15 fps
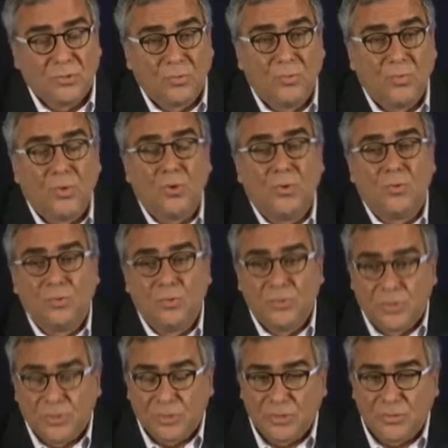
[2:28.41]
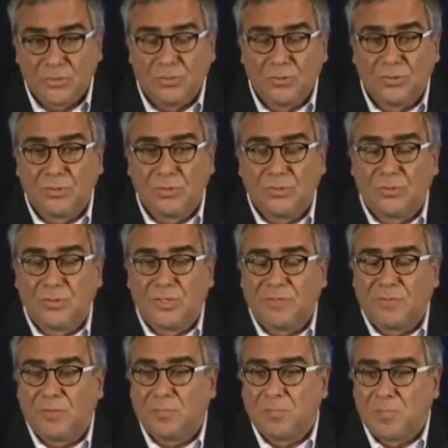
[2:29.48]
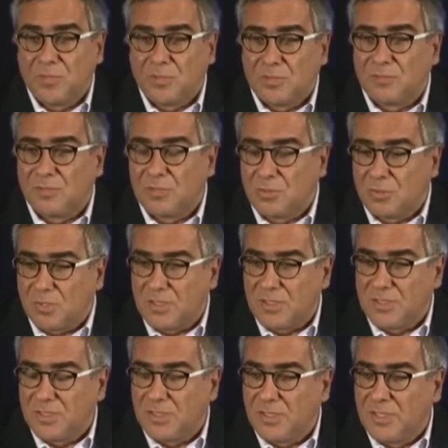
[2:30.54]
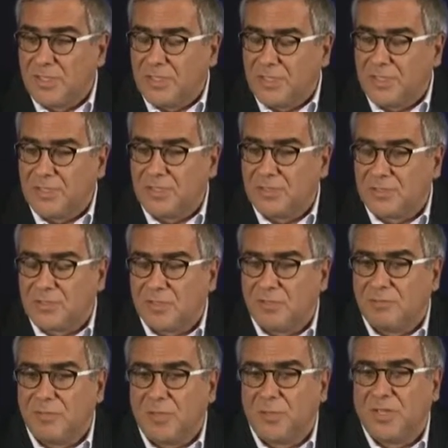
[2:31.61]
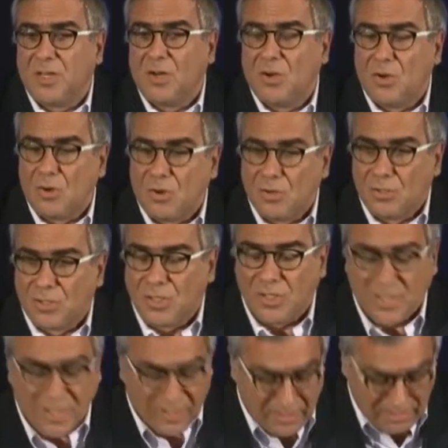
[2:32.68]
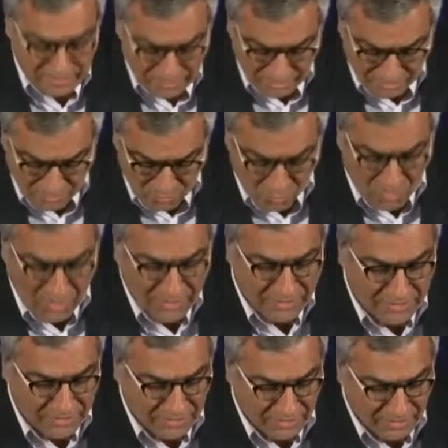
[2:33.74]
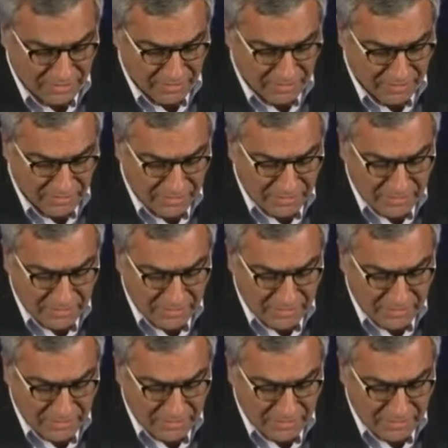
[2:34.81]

road to the development of a drug is very long and winding.